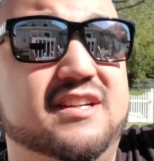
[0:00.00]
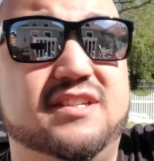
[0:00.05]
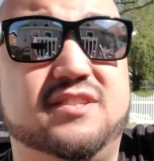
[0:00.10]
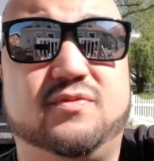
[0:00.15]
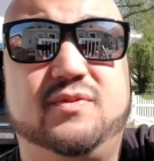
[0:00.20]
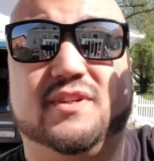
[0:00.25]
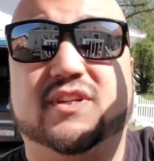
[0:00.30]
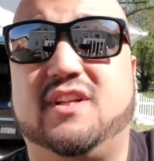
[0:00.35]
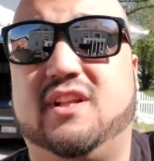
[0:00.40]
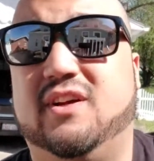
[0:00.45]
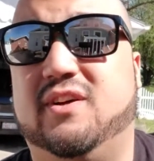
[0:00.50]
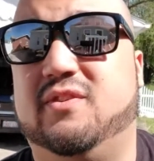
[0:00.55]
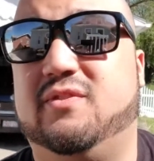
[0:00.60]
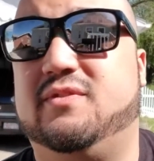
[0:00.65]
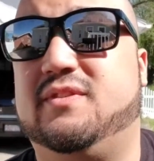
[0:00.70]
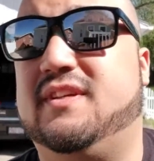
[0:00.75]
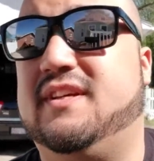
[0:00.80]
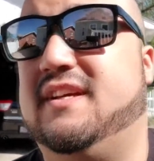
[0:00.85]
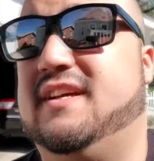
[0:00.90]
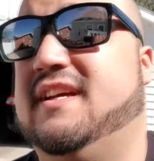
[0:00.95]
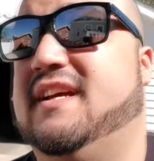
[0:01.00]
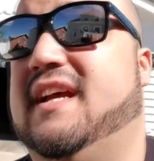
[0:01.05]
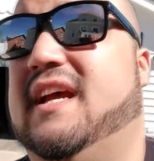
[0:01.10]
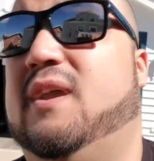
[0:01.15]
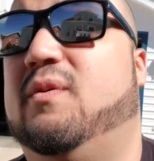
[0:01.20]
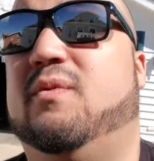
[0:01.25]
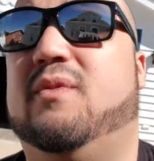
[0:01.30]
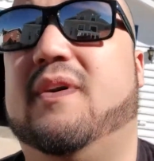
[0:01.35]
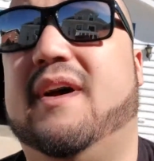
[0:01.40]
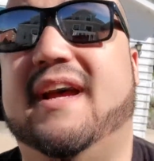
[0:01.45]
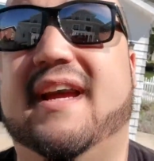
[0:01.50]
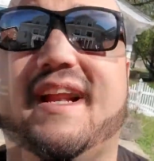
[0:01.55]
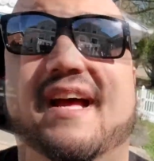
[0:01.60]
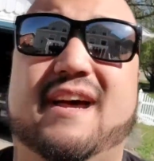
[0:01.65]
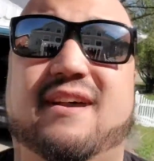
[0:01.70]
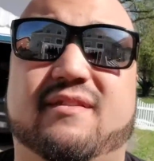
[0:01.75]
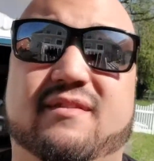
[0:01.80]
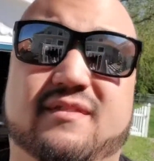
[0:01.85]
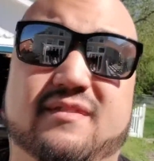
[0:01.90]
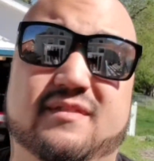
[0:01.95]
switch clothes, and we'll head
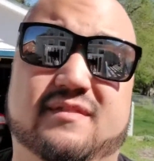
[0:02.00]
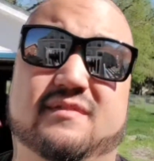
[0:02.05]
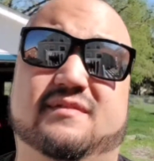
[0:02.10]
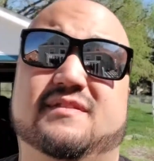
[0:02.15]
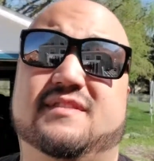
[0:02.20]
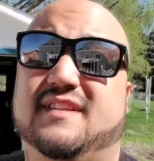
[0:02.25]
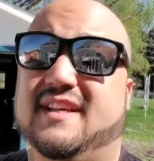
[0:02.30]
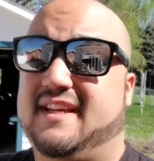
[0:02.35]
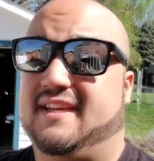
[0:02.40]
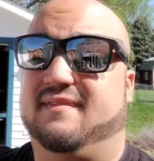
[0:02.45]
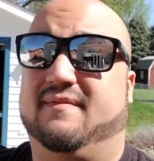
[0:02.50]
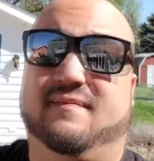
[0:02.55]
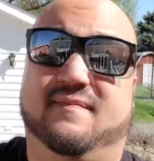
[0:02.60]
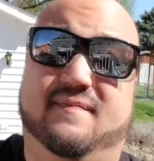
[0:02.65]
out. See ya.